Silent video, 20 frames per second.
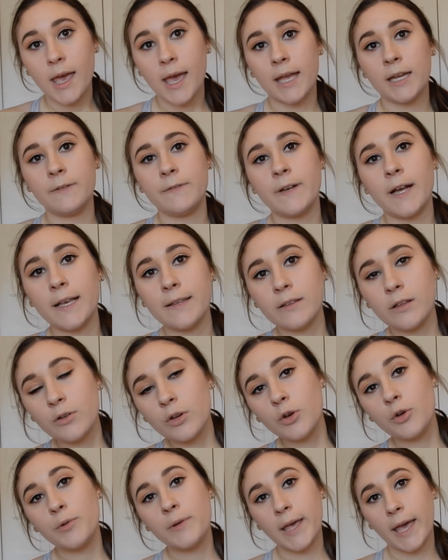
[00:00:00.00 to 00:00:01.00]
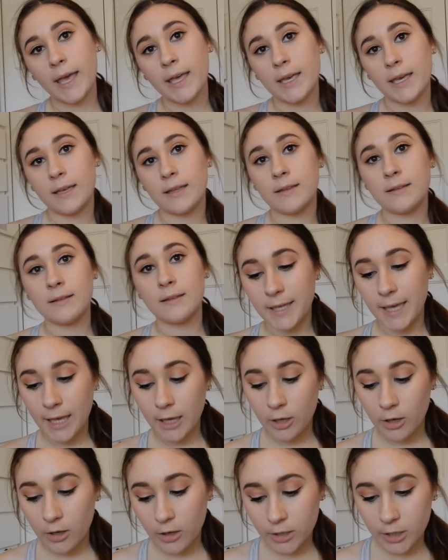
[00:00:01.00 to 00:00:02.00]
And if you guys don't know who Kay is, Kay
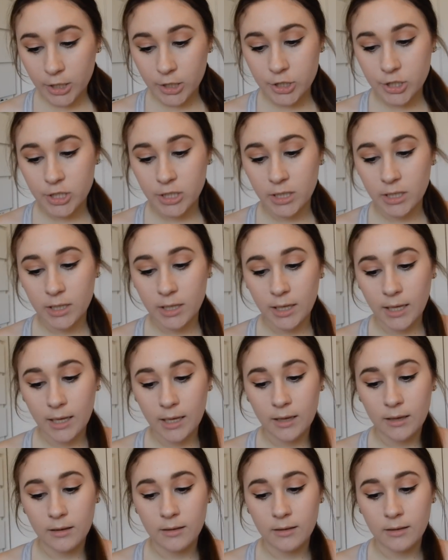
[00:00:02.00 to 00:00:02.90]
Cook, she,